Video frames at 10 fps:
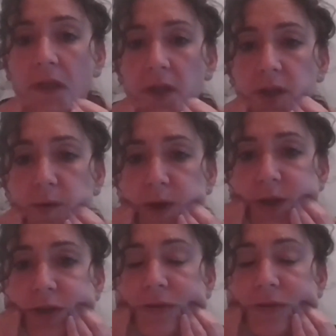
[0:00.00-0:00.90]
you
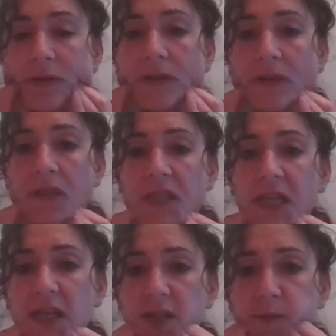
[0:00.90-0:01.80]
want your
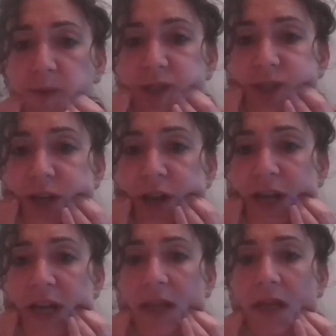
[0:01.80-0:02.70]
teeth to be
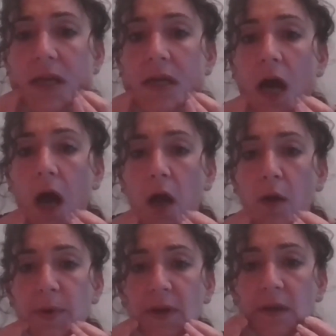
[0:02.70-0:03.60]
slightly
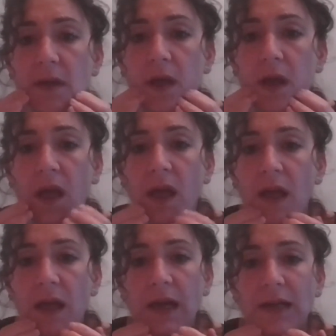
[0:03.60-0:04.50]
open
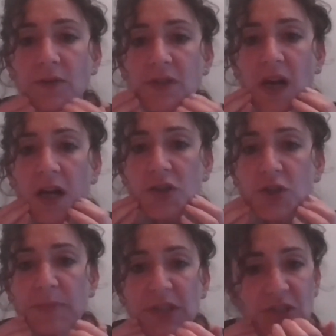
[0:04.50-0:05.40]
and your tongue
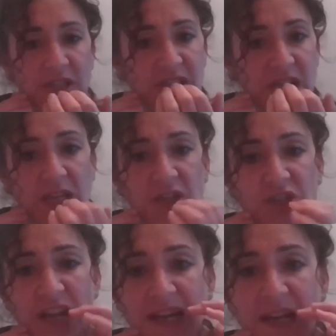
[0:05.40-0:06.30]
should be just
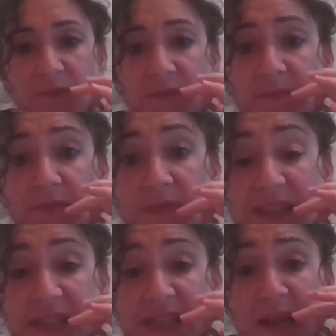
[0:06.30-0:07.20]
gently
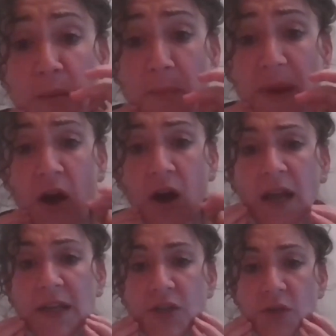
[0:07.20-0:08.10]
sitting
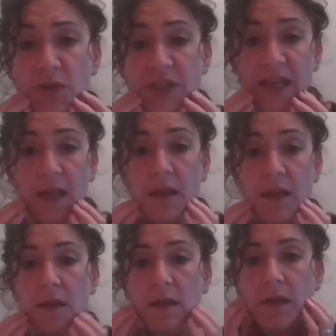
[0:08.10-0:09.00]
behind your teeth.
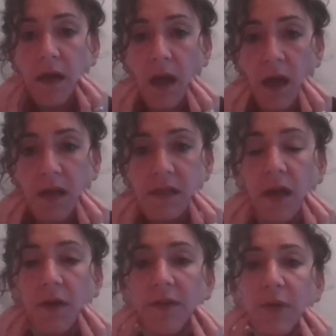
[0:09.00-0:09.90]

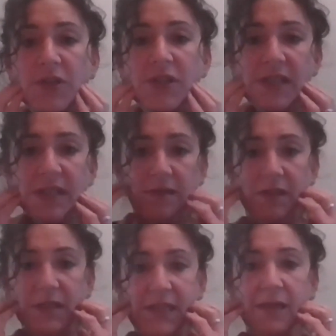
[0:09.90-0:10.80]
So if we just
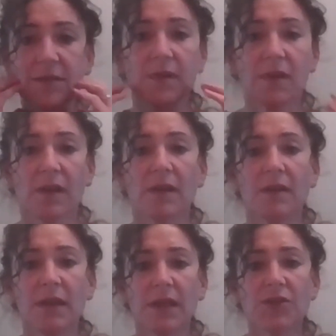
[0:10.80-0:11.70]
sit
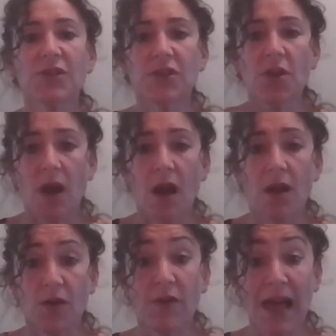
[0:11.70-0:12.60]
and just
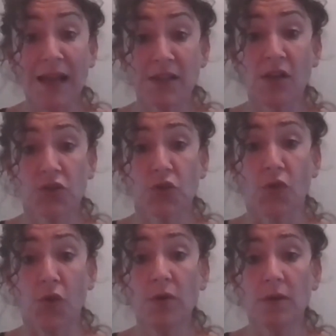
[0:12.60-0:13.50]
relax our
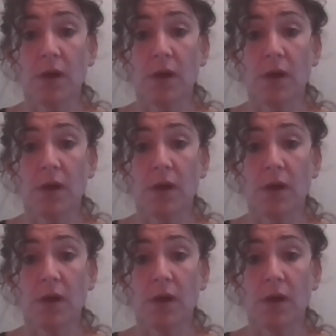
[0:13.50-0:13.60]
jaw,